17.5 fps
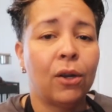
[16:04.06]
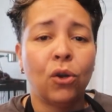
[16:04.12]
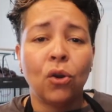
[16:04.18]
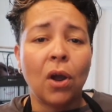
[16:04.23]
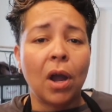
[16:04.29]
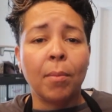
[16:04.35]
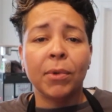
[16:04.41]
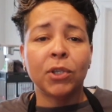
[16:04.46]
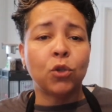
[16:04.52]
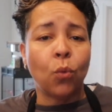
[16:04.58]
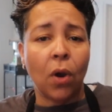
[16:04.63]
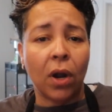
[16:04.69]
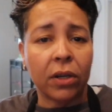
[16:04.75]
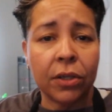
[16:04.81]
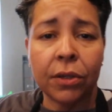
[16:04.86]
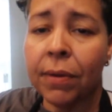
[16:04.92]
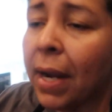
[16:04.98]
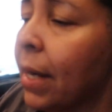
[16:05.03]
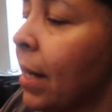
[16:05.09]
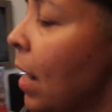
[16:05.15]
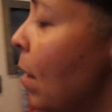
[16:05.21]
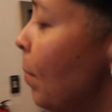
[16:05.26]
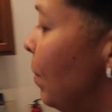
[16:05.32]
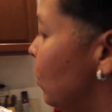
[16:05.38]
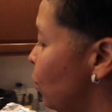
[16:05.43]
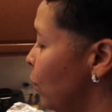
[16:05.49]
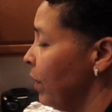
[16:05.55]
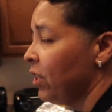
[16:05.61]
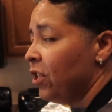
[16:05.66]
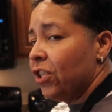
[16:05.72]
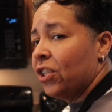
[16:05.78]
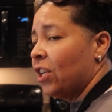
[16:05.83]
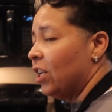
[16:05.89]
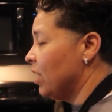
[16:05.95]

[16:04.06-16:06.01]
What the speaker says: I don't know how much water right now, but we're just